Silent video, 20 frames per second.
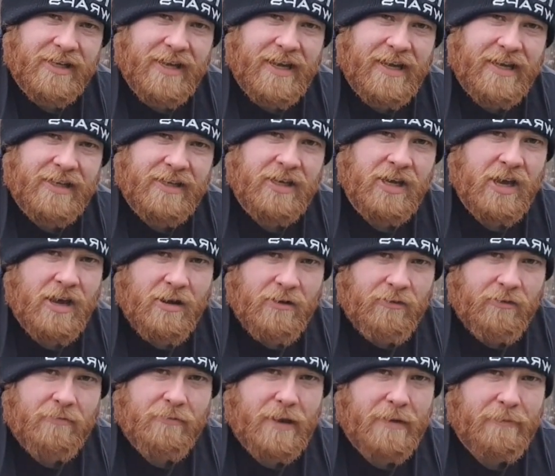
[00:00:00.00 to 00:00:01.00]
Okay,
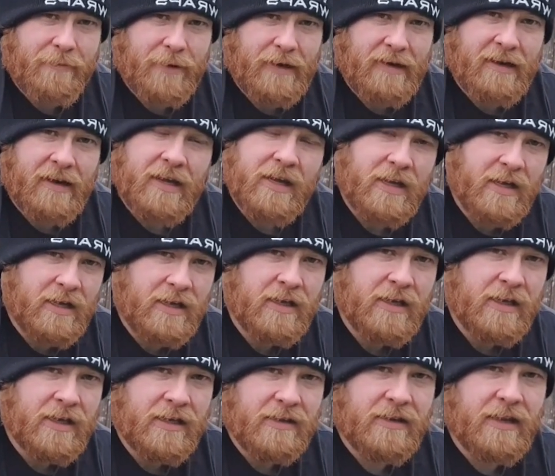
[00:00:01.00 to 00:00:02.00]
remember,
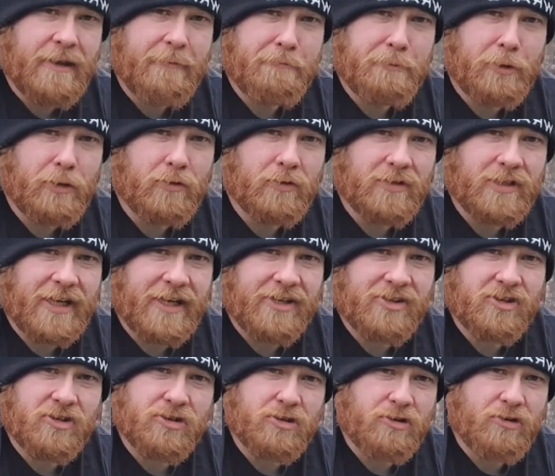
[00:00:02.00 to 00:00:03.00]
need Bulk
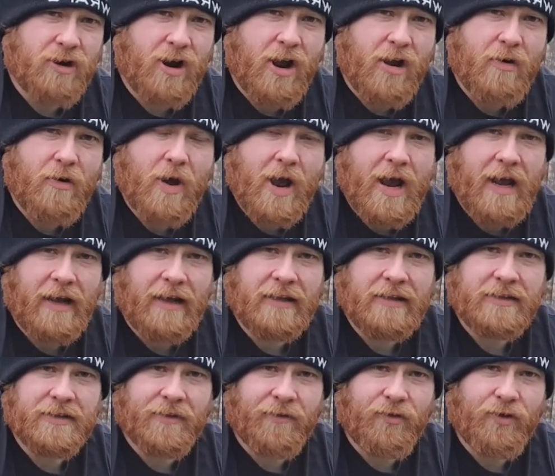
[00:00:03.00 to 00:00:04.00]
Nation to grow,
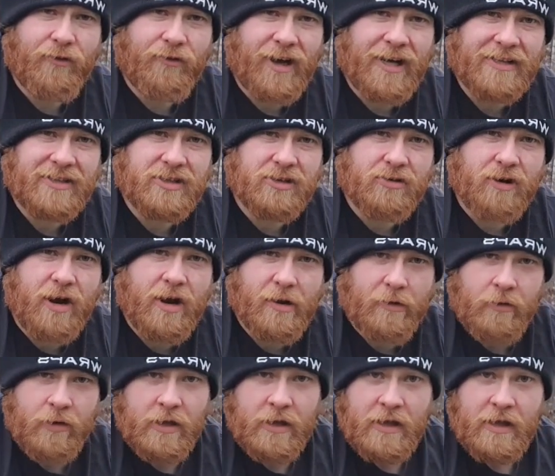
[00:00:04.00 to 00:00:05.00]
and for that to
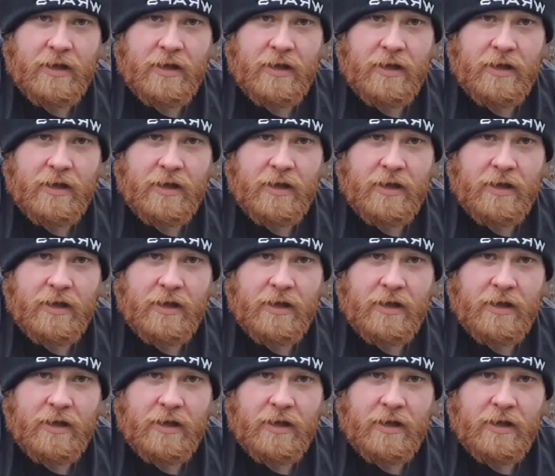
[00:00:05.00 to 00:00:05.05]
grow,